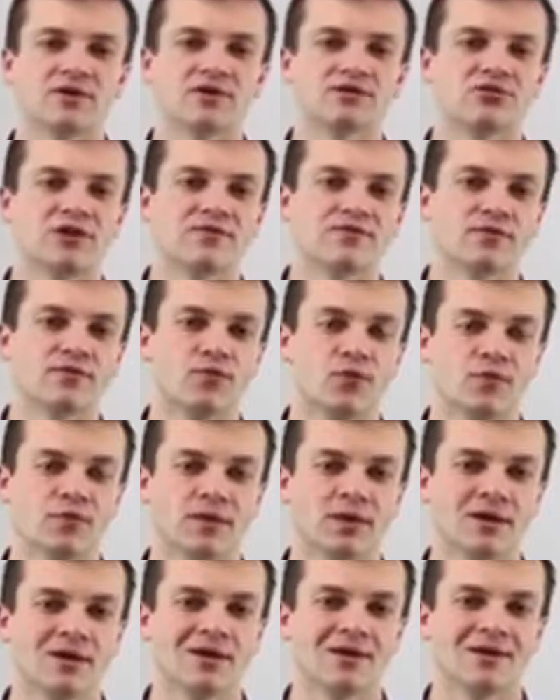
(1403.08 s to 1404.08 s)
of the Internet Traffic
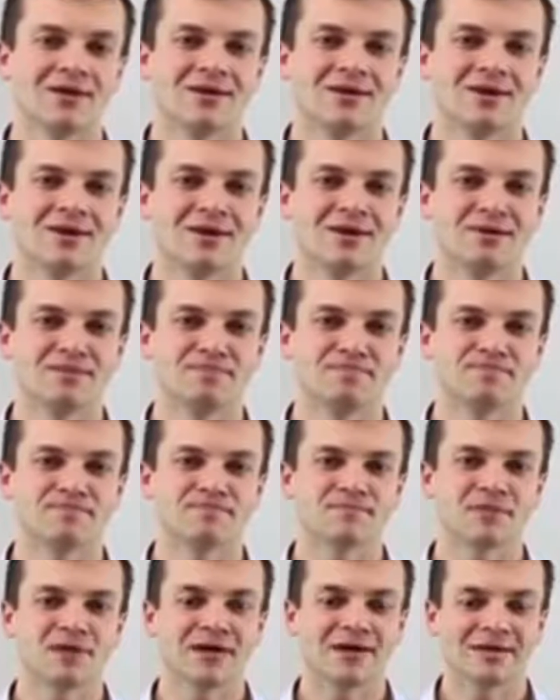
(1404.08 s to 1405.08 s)
Formula,
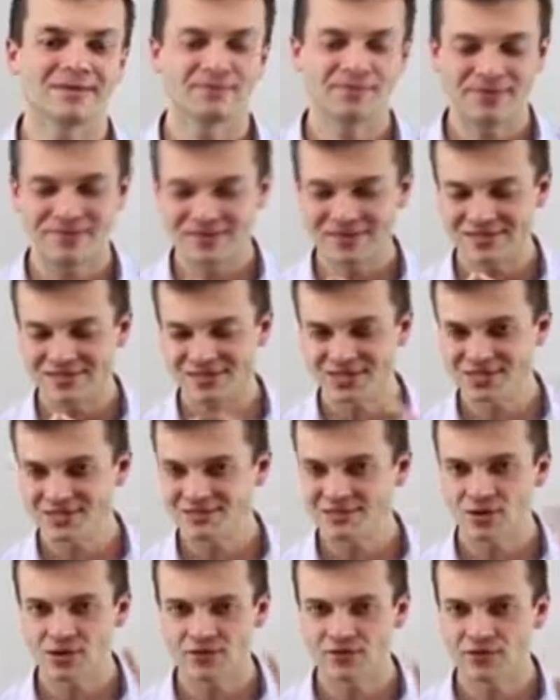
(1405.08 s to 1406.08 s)
but this
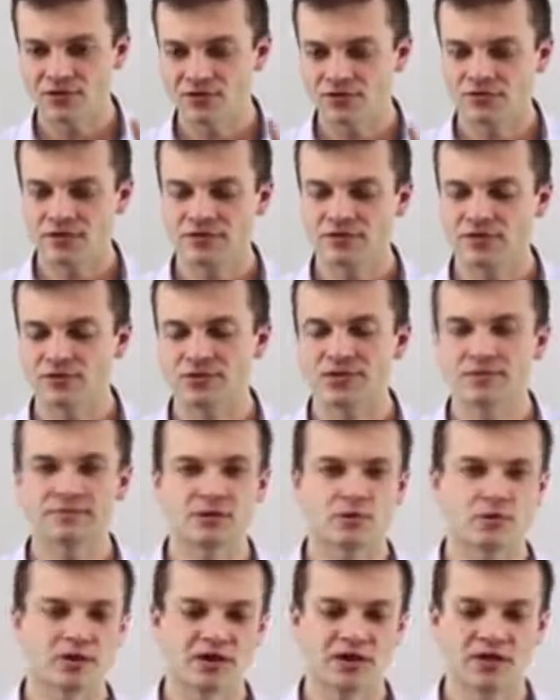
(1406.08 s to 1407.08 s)
is just a
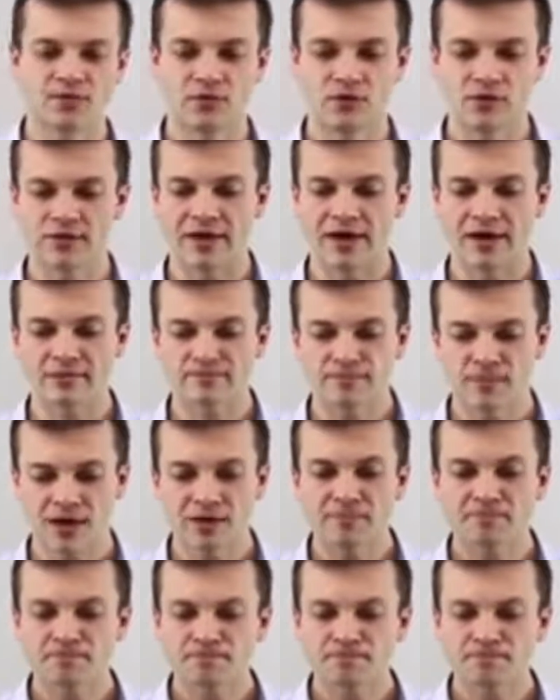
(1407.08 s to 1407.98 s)
few tips I want to give you on that.